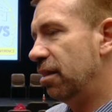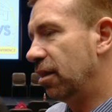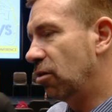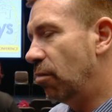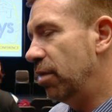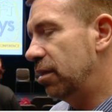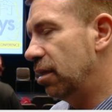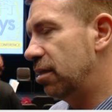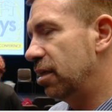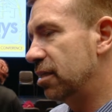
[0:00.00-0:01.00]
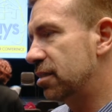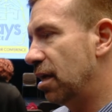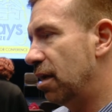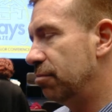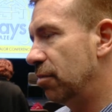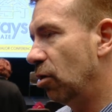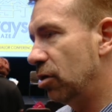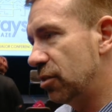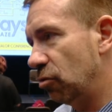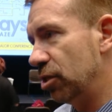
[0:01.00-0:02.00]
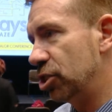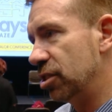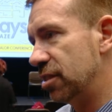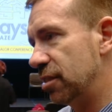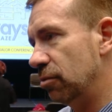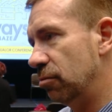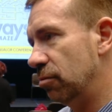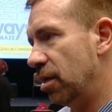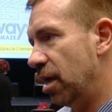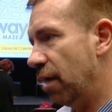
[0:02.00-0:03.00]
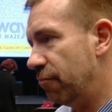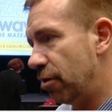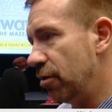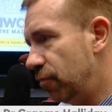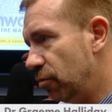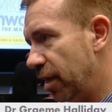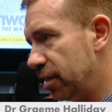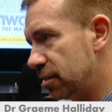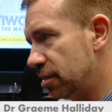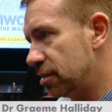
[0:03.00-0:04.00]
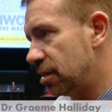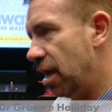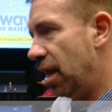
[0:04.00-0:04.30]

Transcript: The comment that there's um, lots of questions still and very few answers